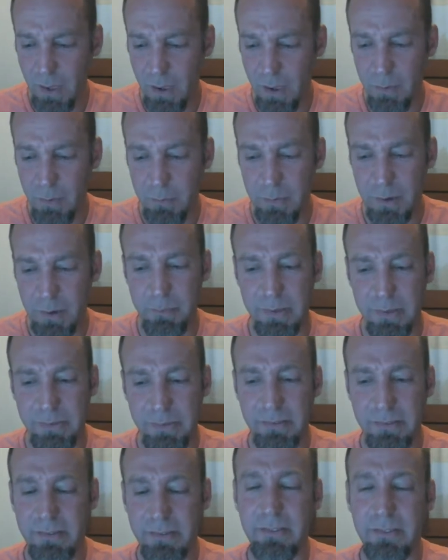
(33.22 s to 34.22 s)
Been in
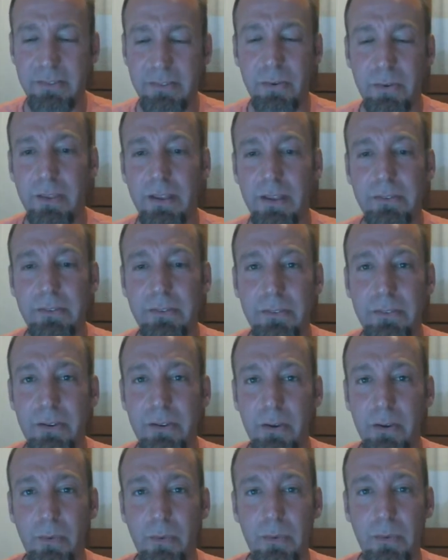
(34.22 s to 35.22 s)
business since
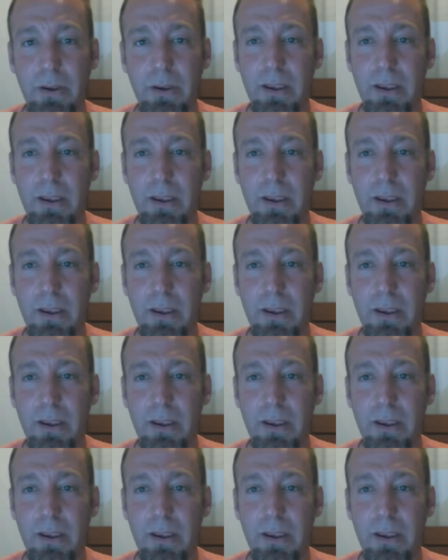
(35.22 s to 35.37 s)
2002,